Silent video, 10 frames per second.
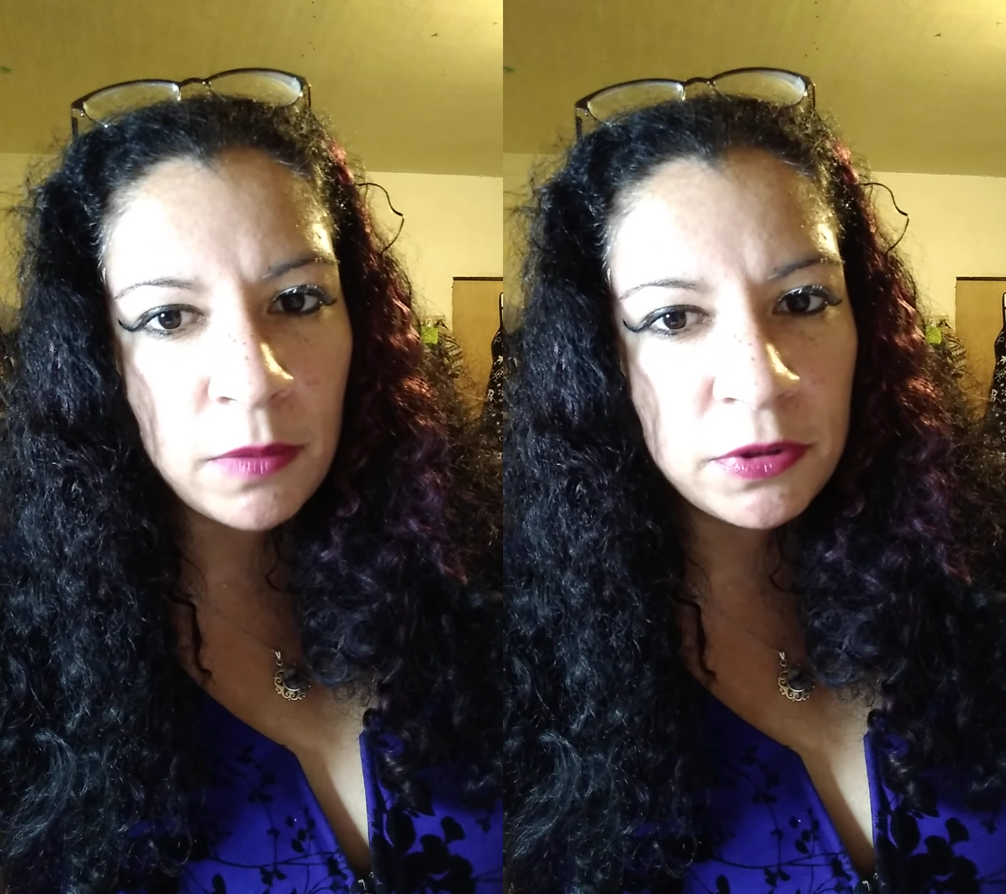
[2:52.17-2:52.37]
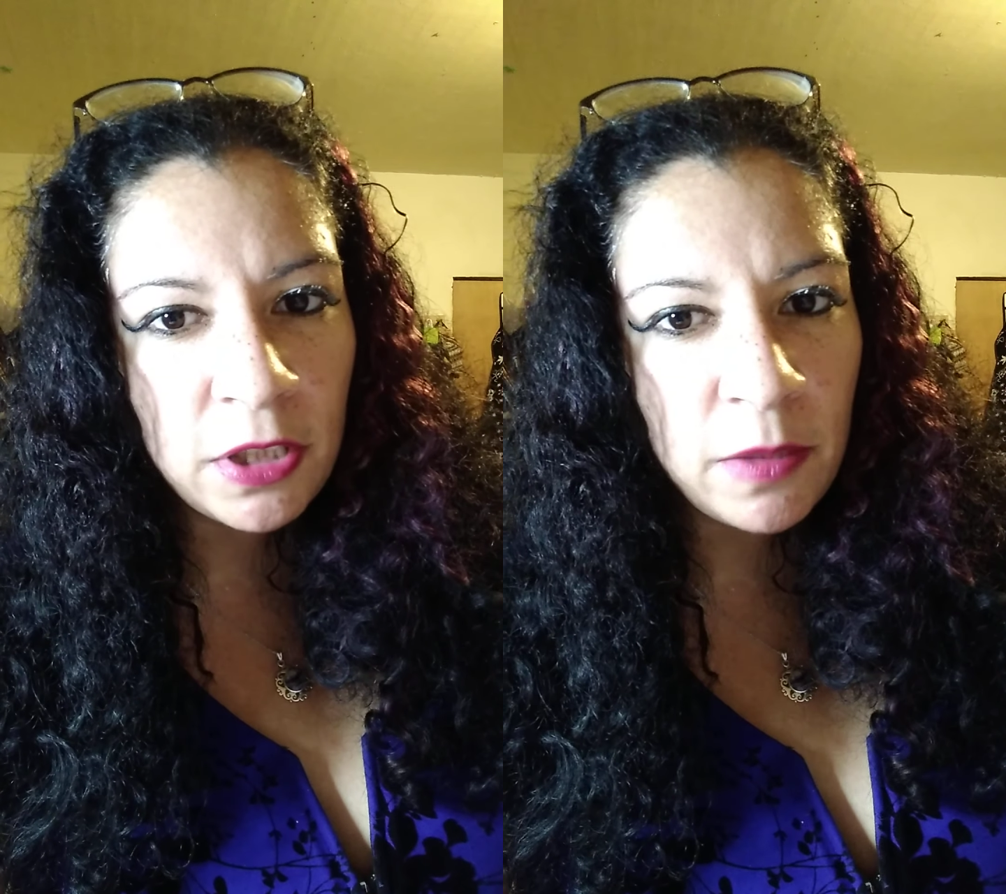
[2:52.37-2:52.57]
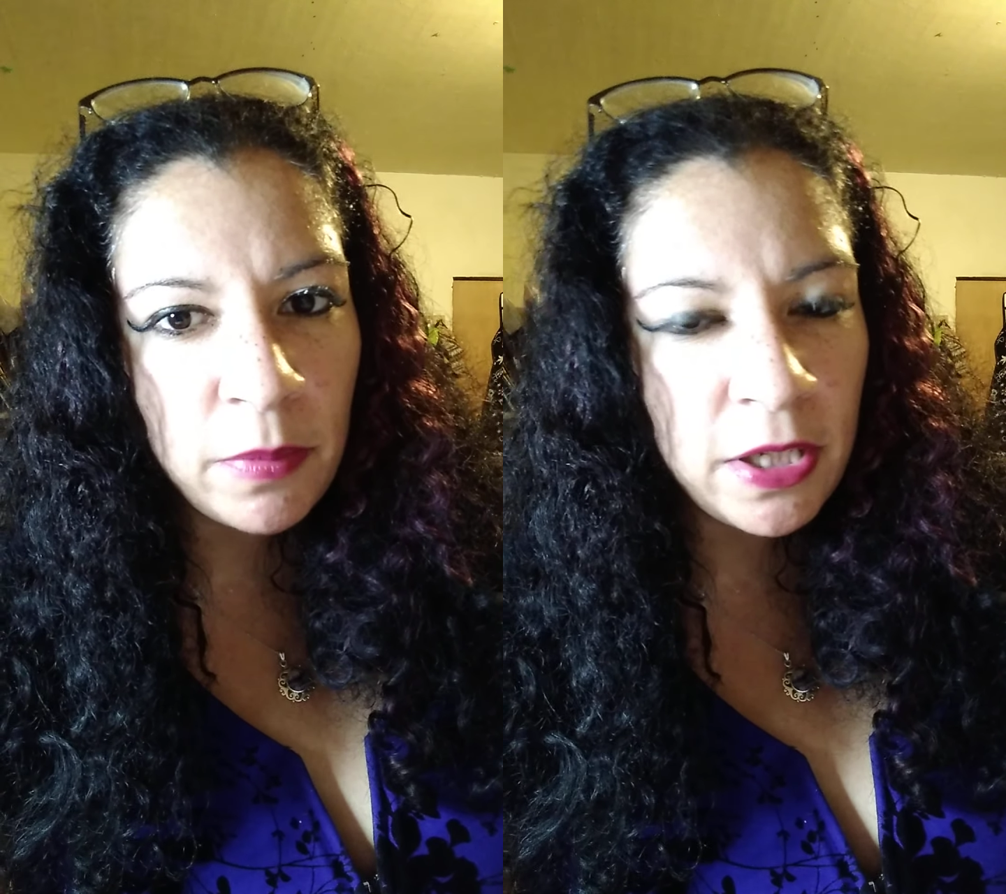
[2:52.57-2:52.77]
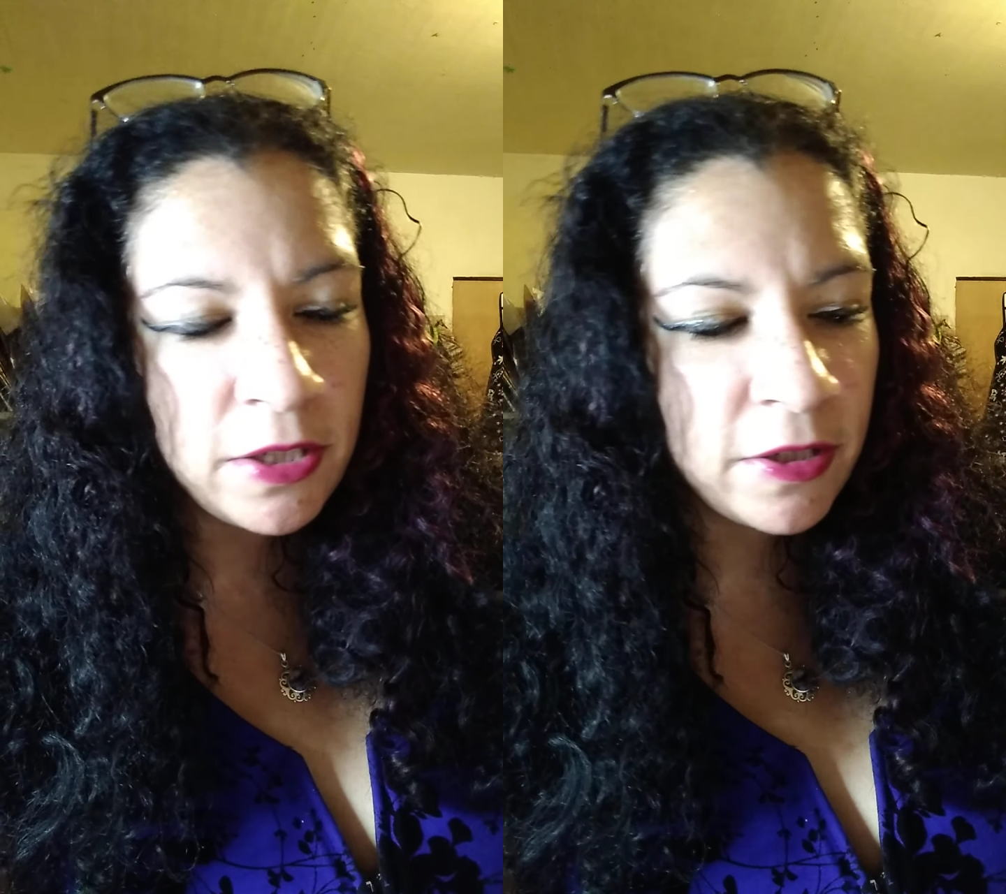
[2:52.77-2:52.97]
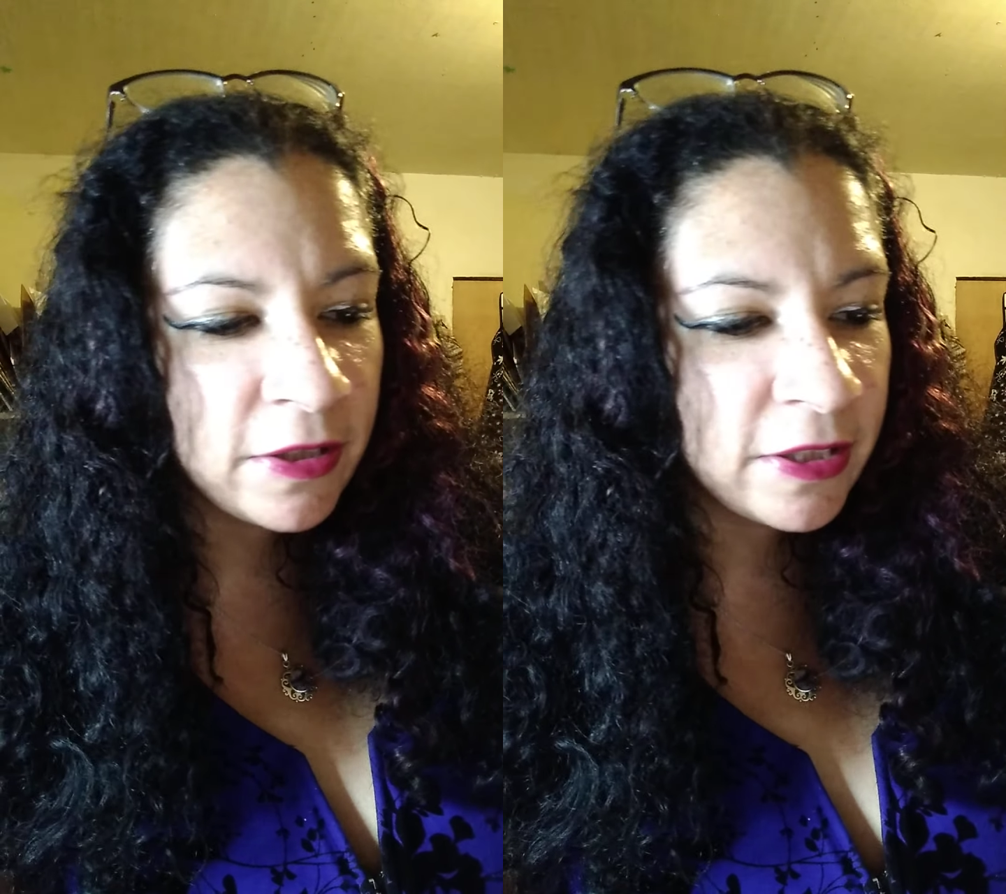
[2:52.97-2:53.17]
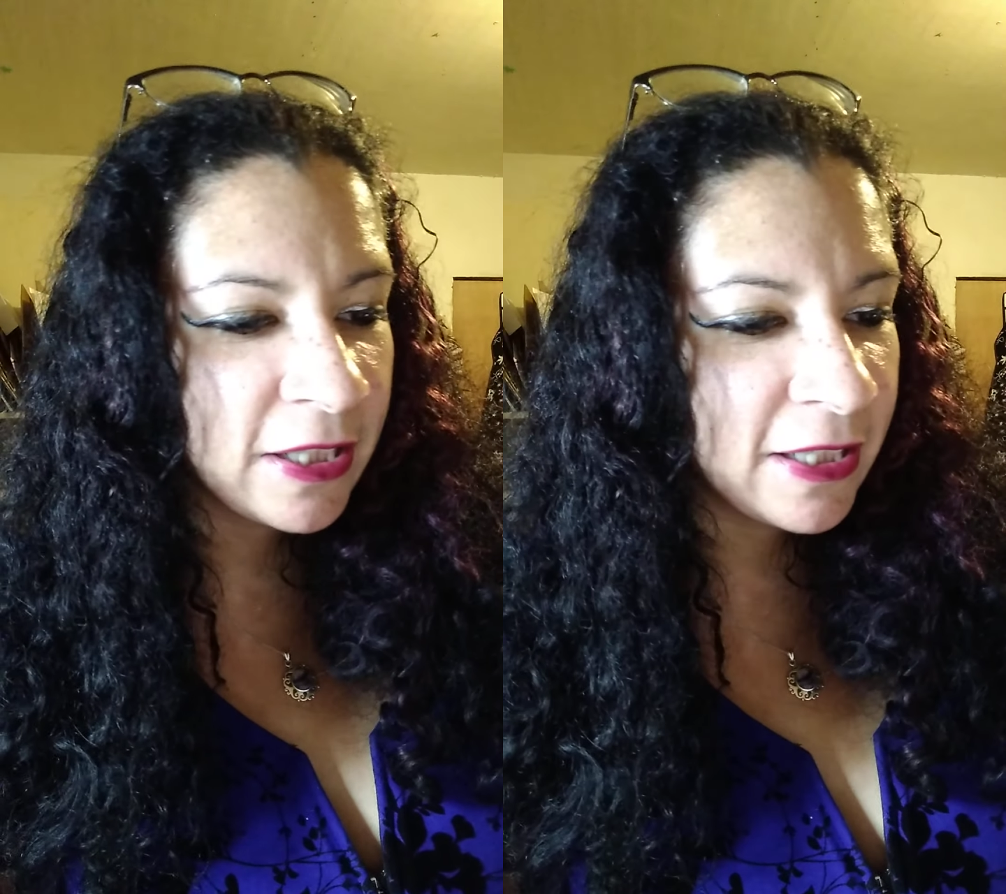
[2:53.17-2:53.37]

website pages